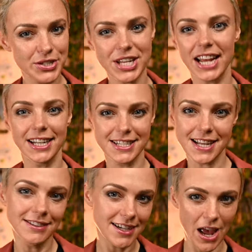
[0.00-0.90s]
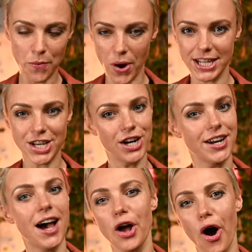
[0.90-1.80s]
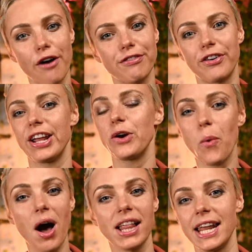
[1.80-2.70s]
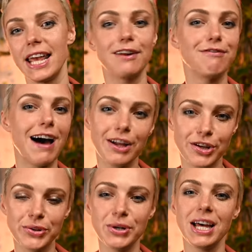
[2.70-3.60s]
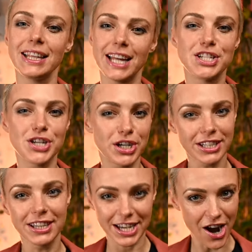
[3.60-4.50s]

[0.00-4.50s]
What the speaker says: to say that Saint-Anais whites are not offering quality and value, they certainly